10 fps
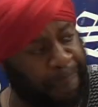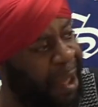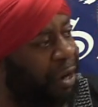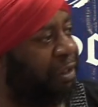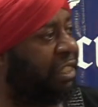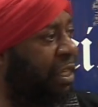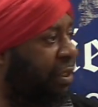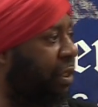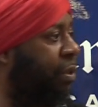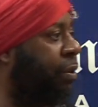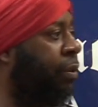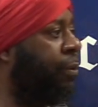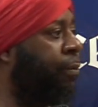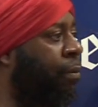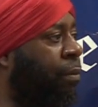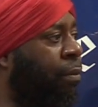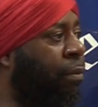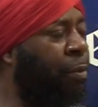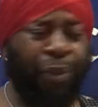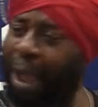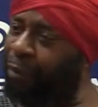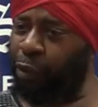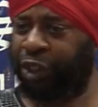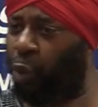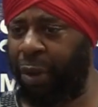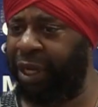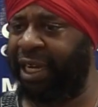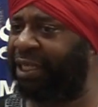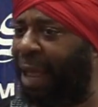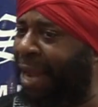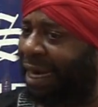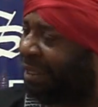Better citizens. So where do we get this I'm not